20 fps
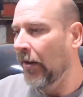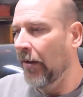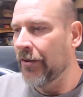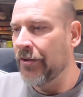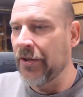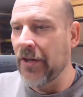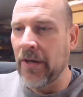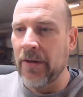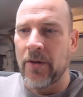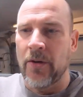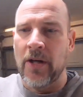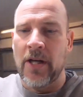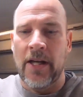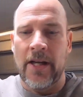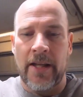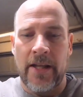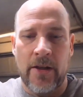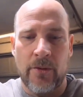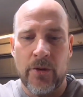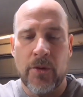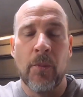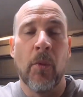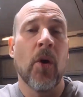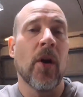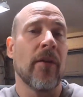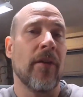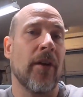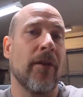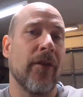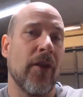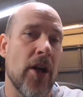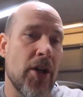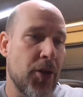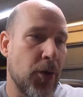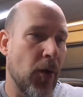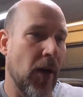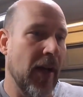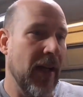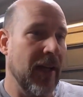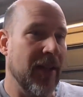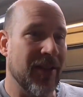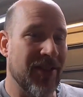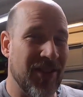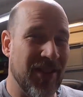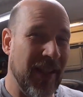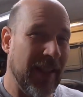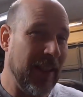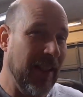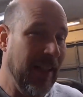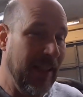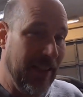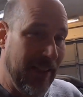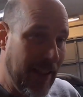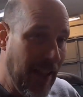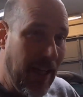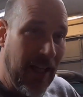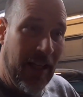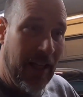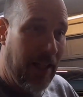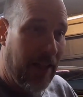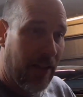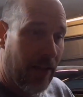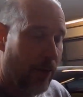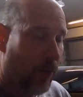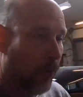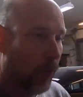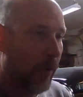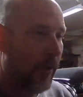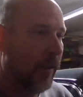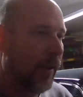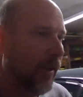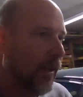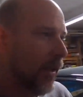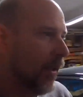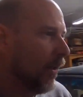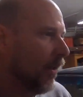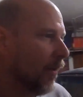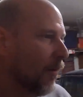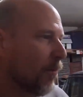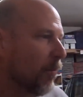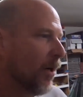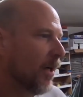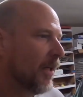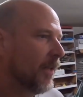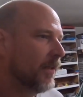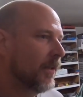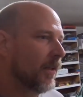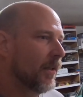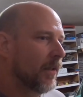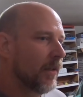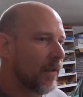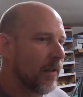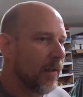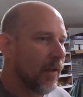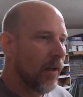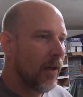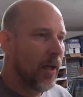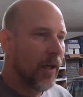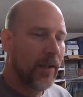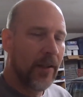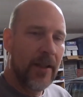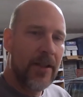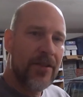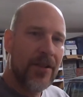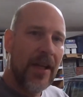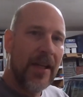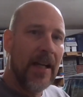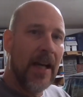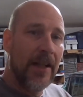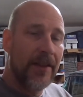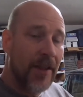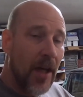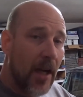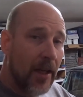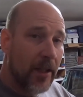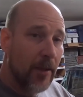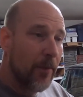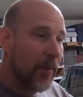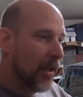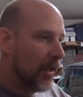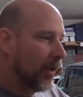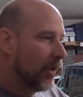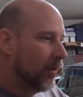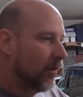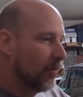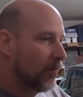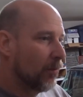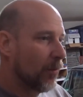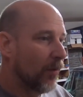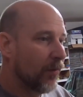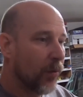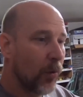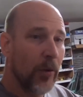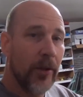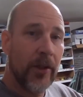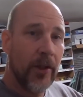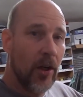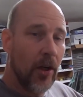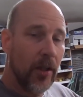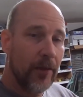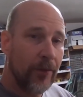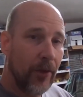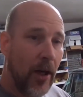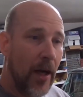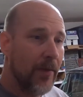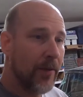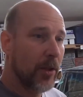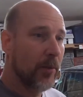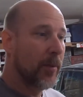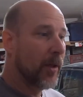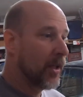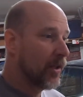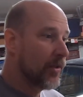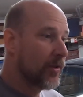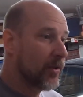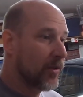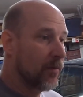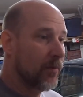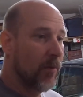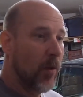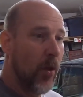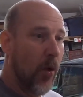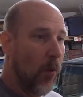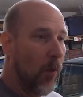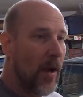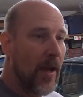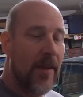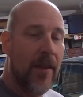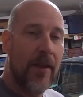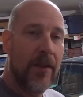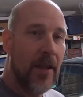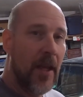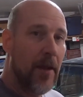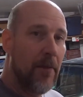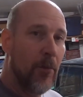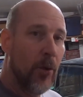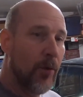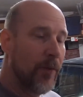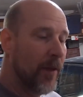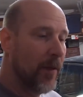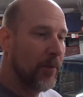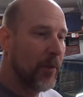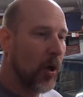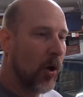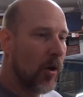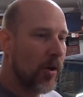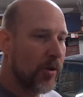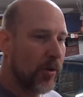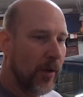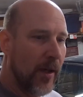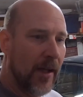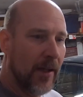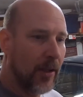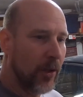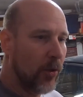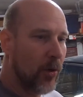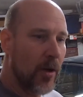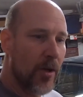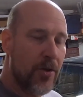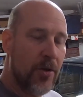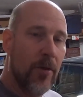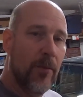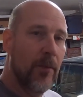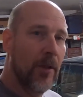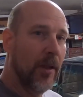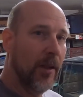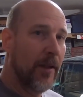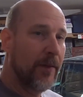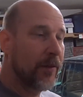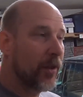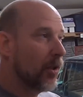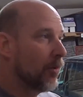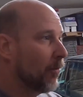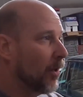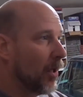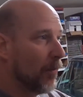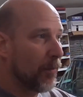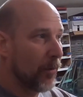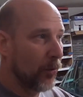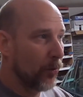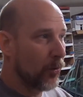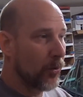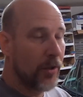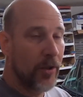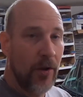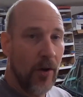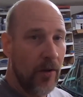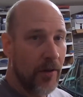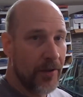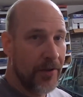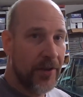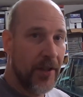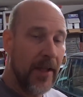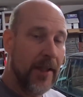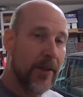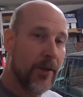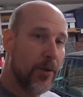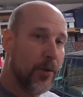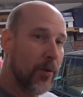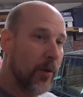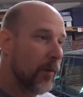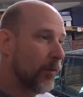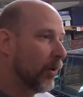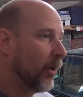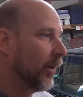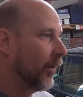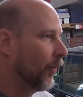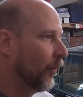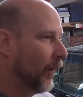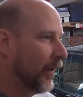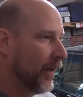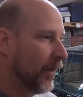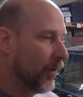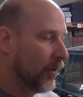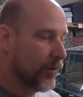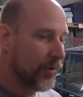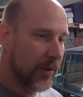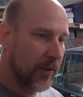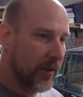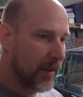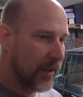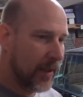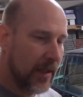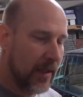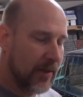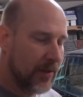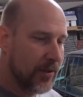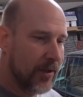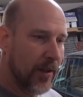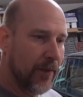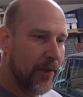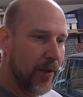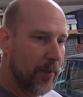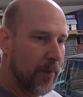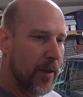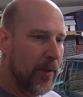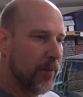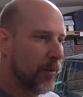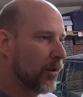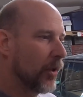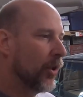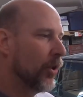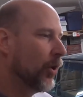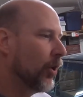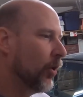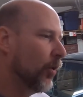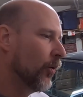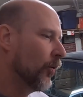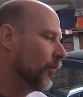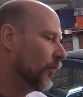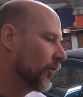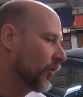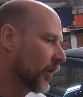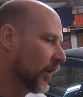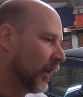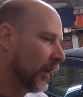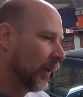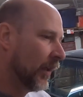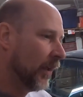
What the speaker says: So it was more of a frustrating, sickening day, really, but at least they got documented before they're gone forever, because the way that they moved them cars around and crushed them and lifted them up and ruined all the stainless trim around the windows and all that kind of stuff that people can use,